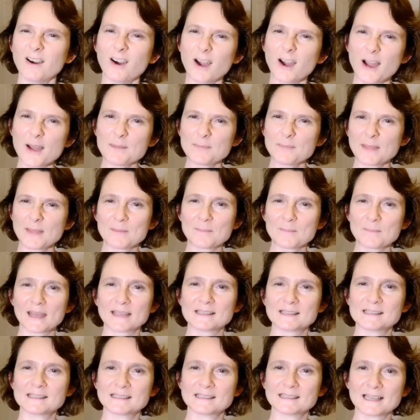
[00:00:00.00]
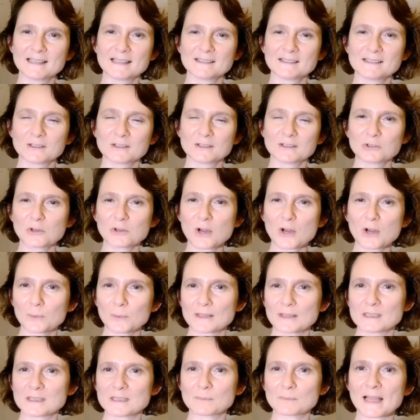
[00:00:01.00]
I hope that makes sense. I try to
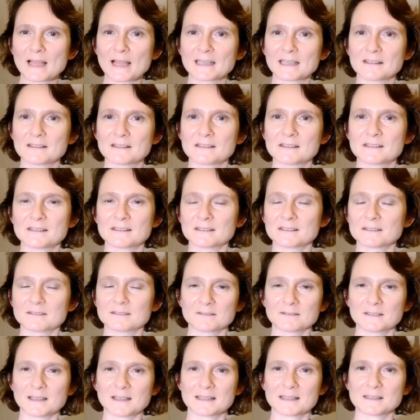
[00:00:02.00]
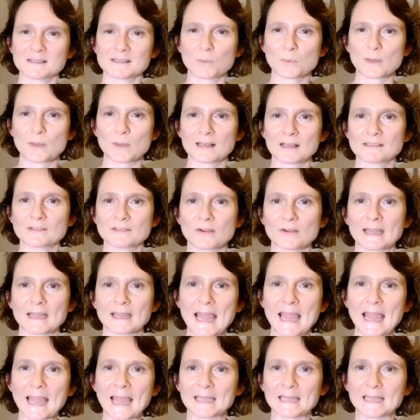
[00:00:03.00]
explain it as well as I
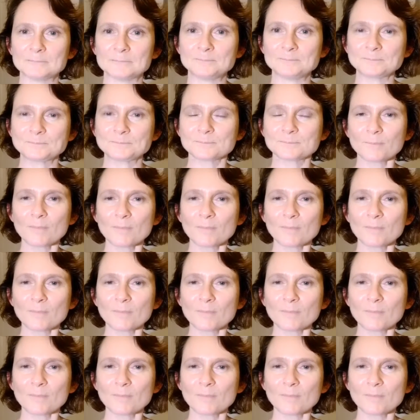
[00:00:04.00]
can,